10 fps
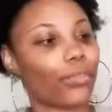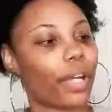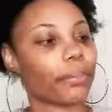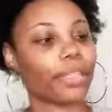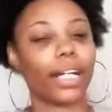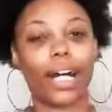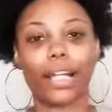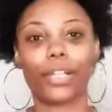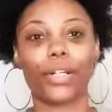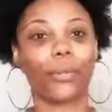Family
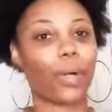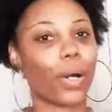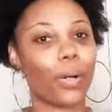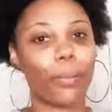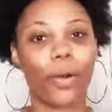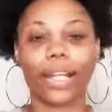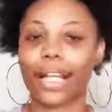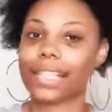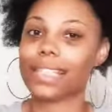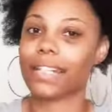Dollar, Walmart. Like
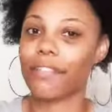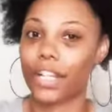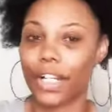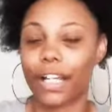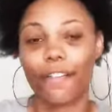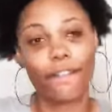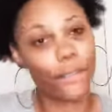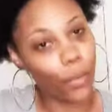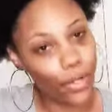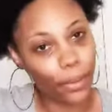I said, a very
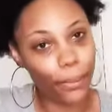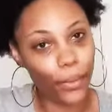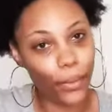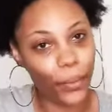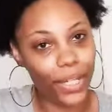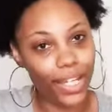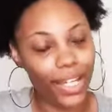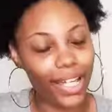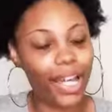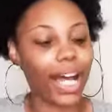affordable
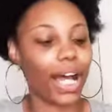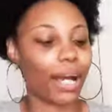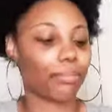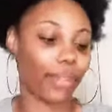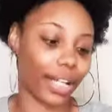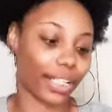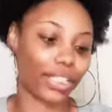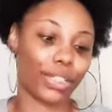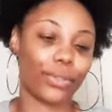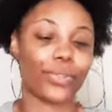uh, product to
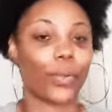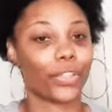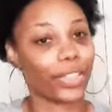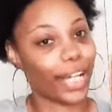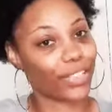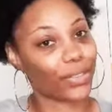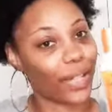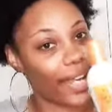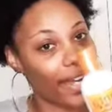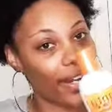use on your natural
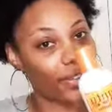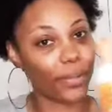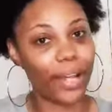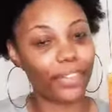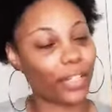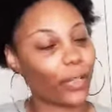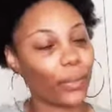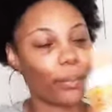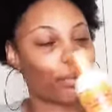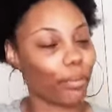hair. You don't have to
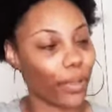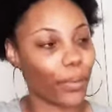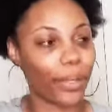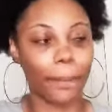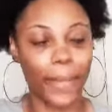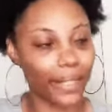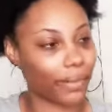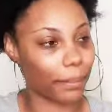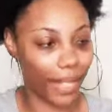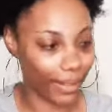go broke and bake,
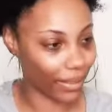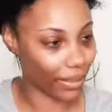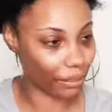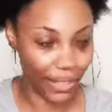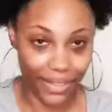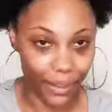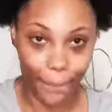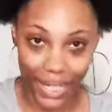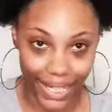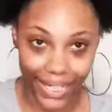bank, uh, break the
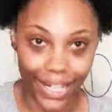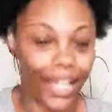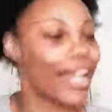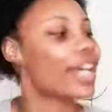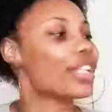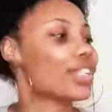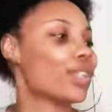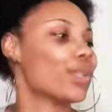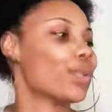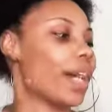bank
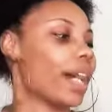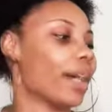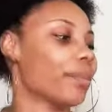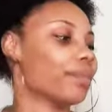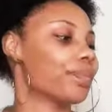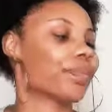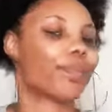to um,